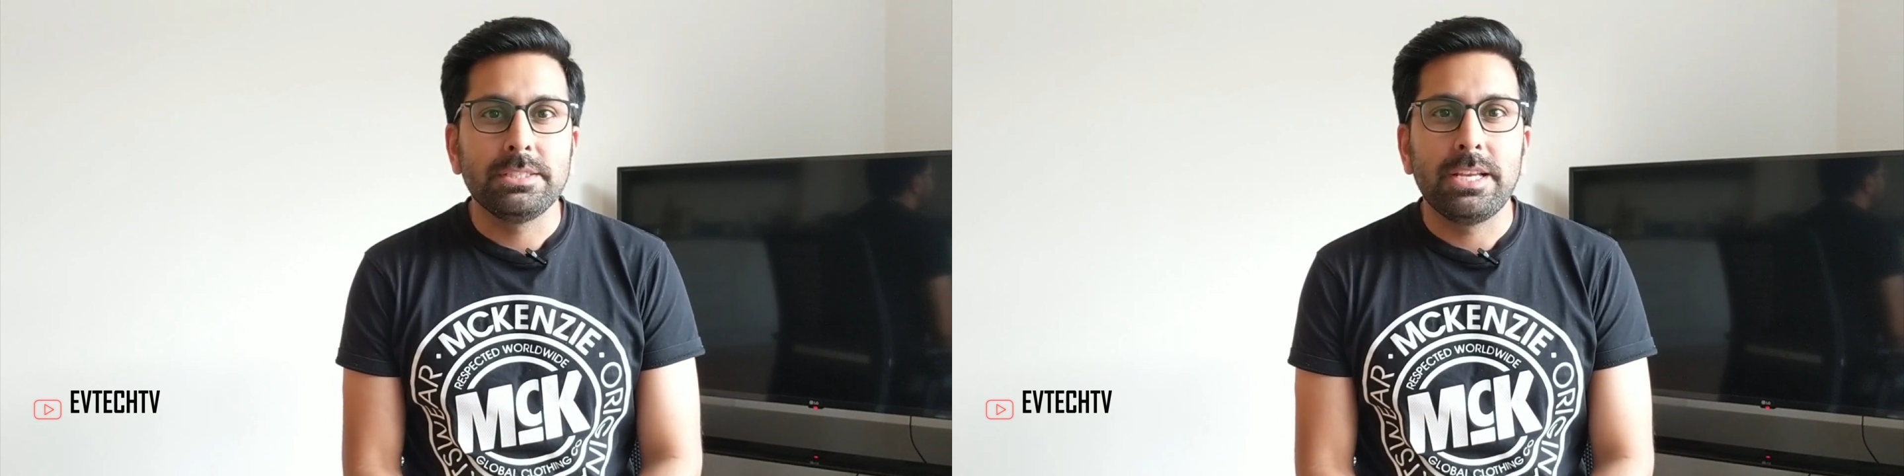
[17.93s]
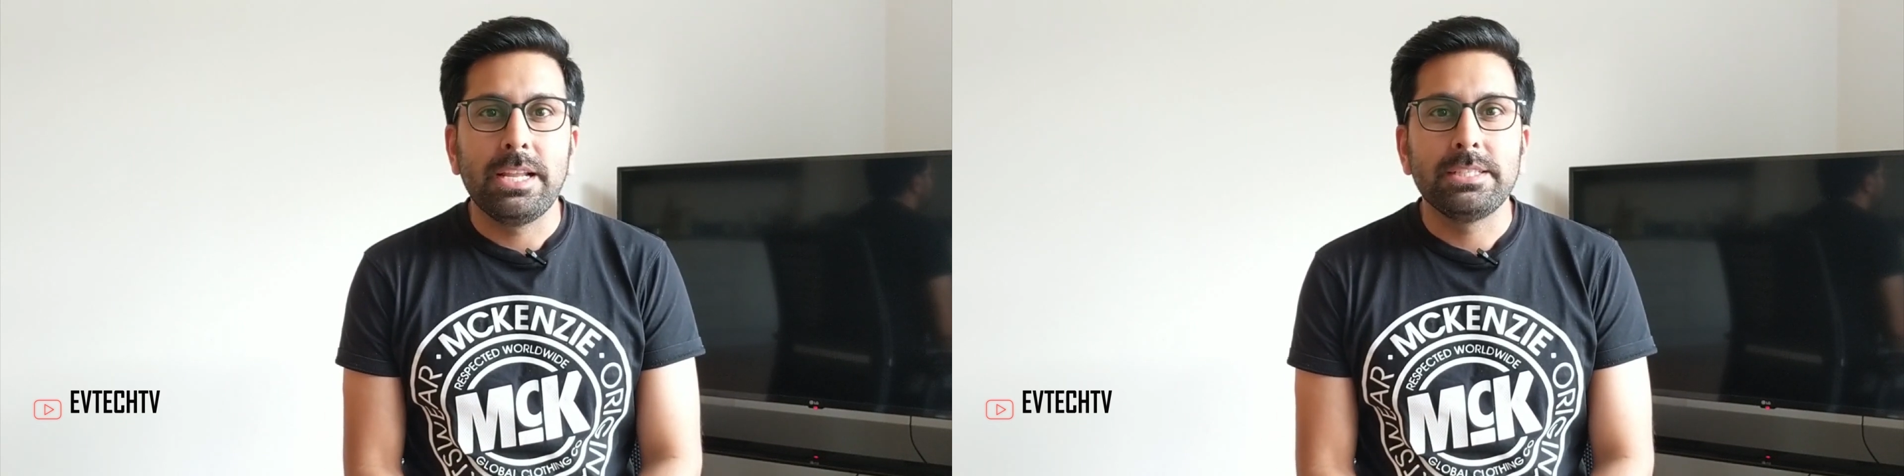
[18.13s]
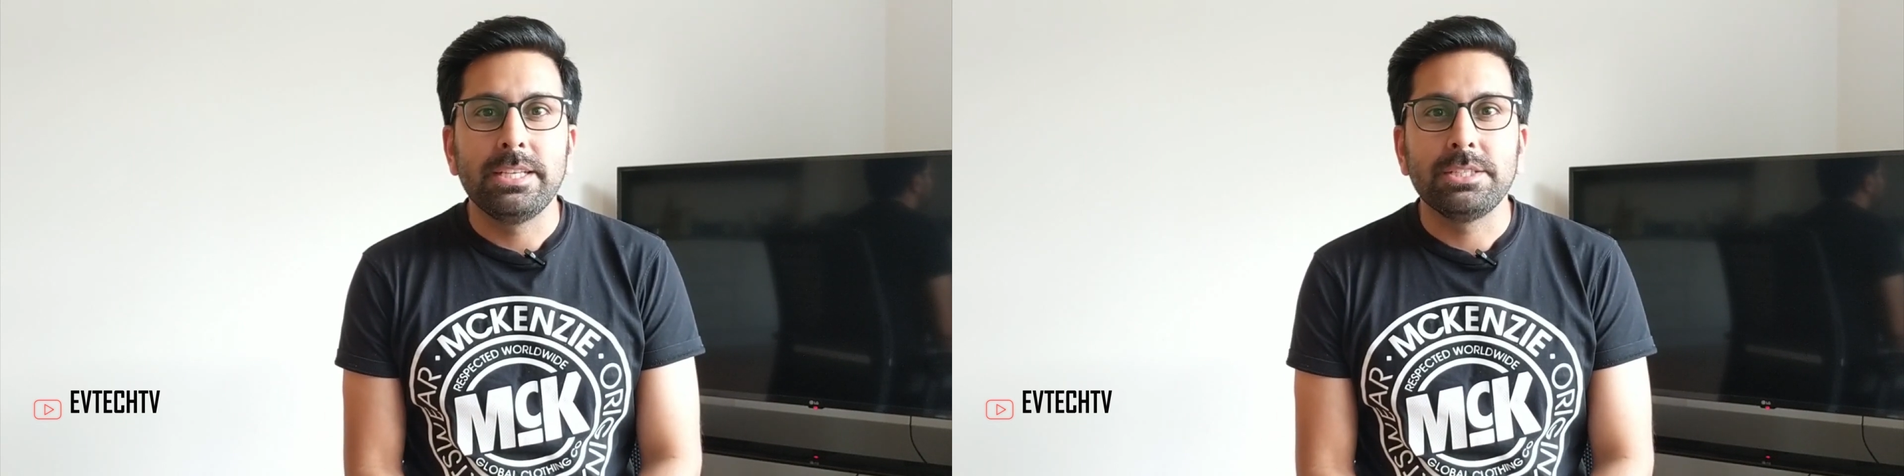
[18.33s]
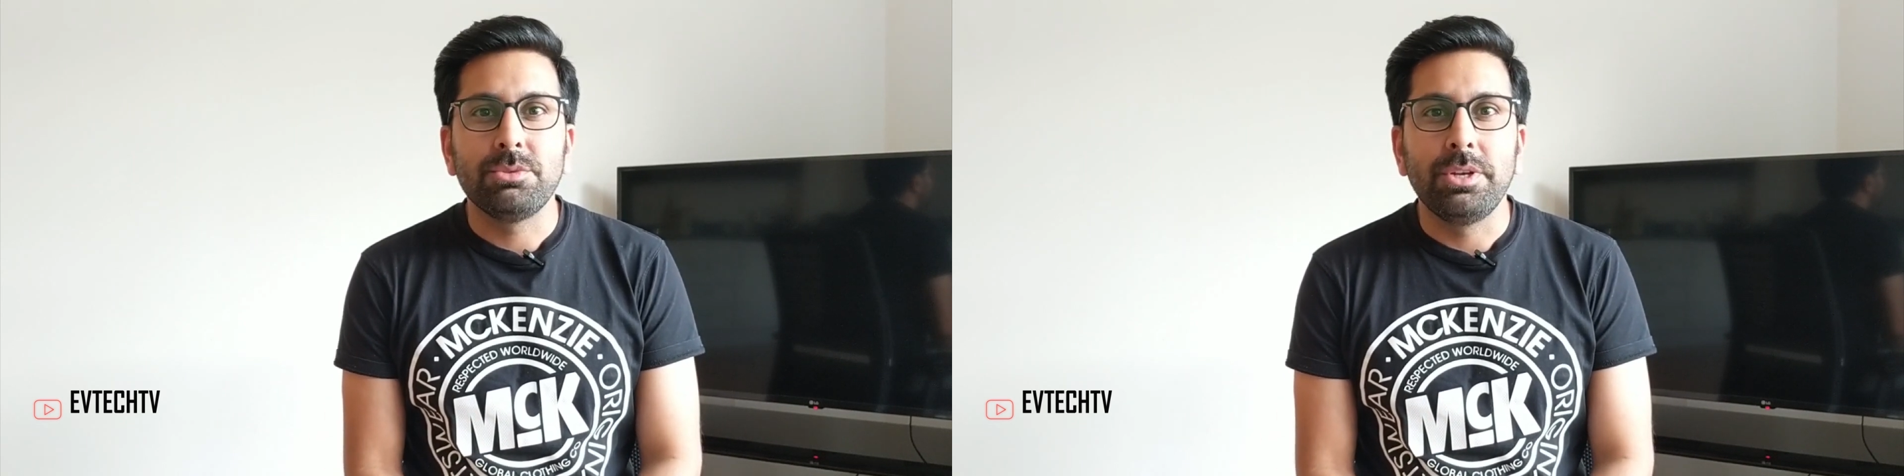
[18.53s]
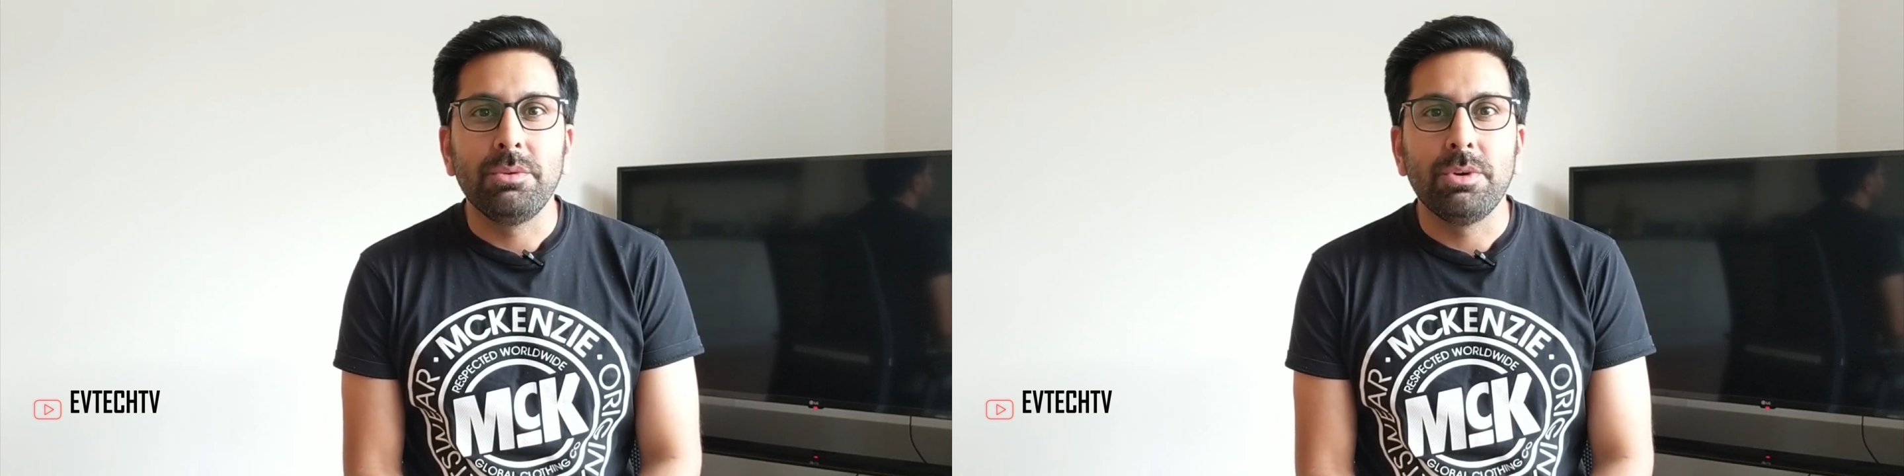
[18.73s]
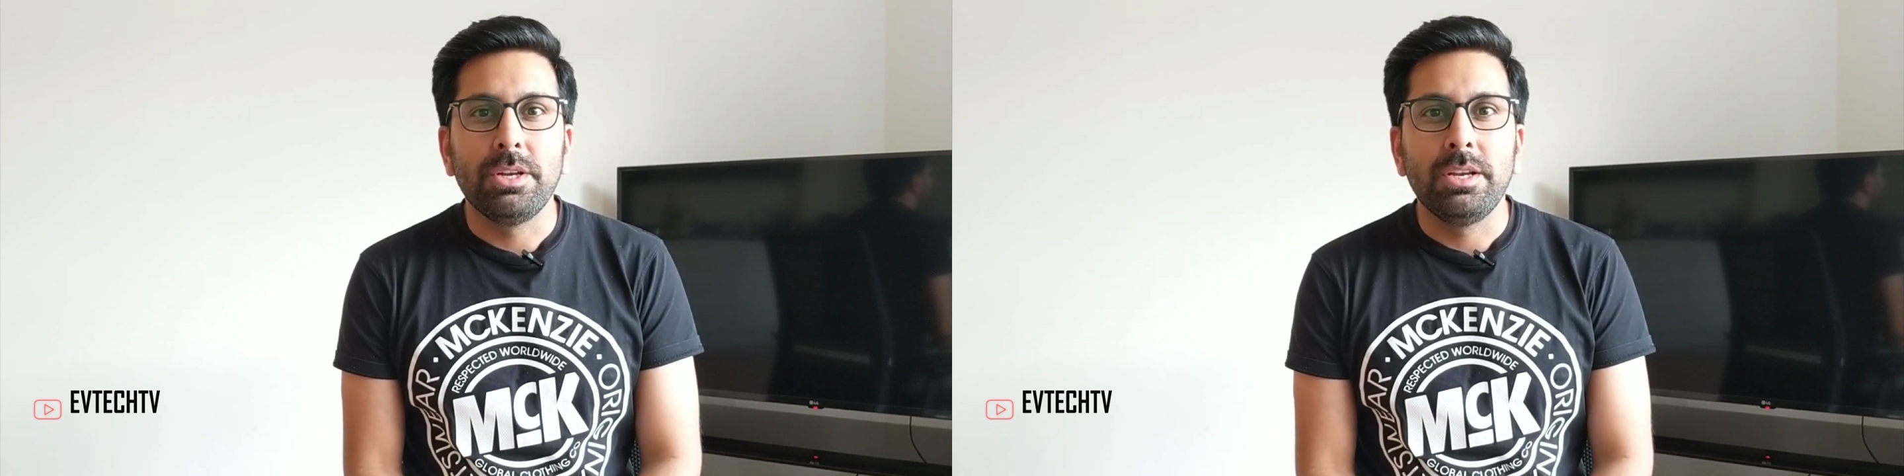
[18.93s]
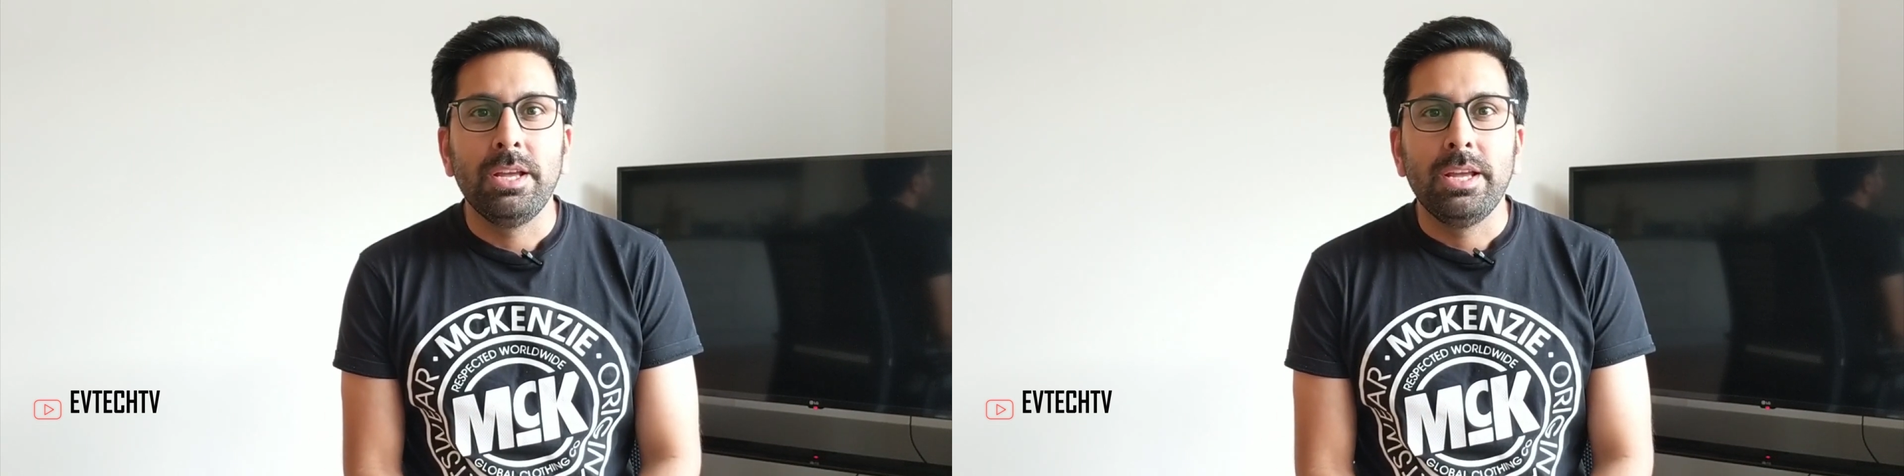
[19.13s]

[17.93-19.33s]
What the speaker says: Galaxy S21